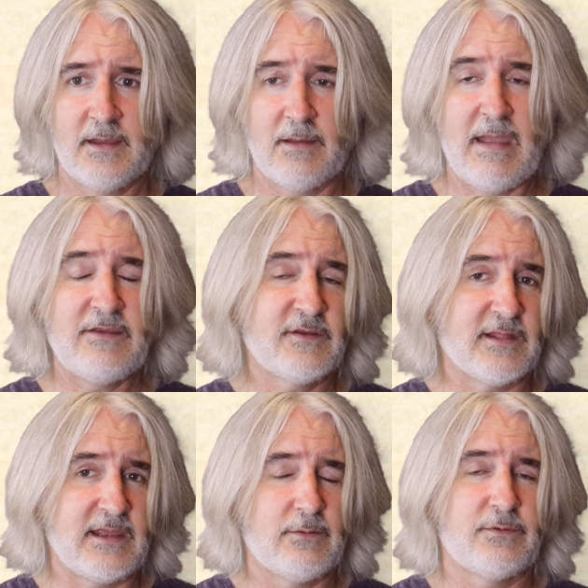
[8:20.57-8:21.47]

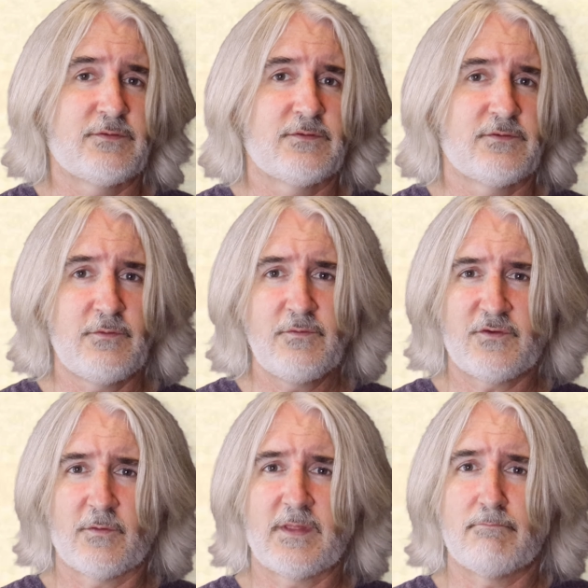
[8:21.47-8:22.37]
Amazingly, it was soon
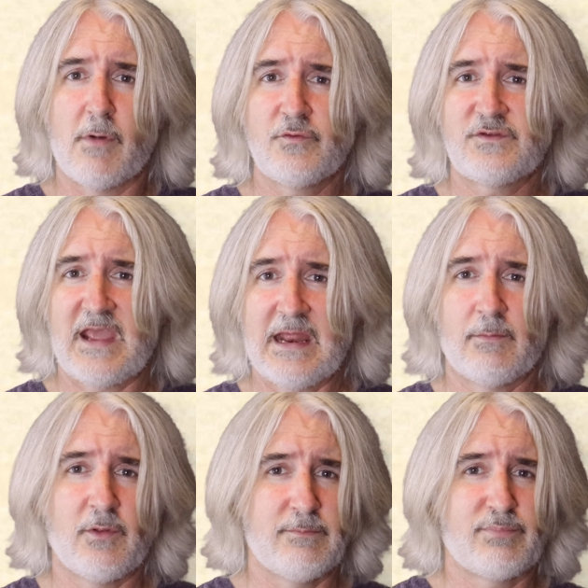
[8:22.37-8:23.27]
shown that most
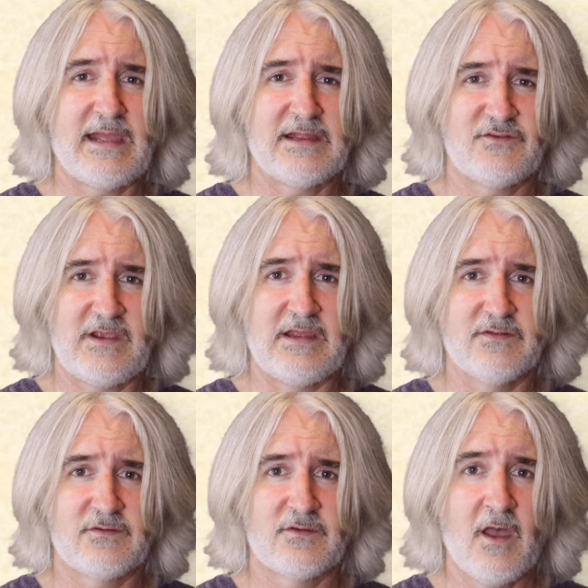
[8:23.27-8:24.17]
animal and plant
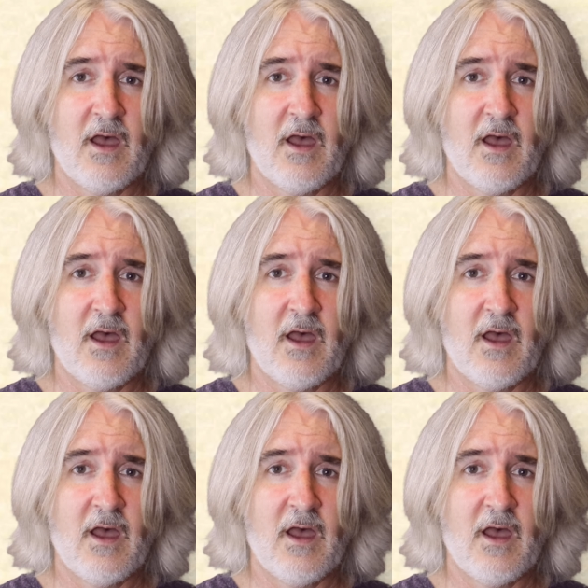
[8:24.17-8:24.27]
genes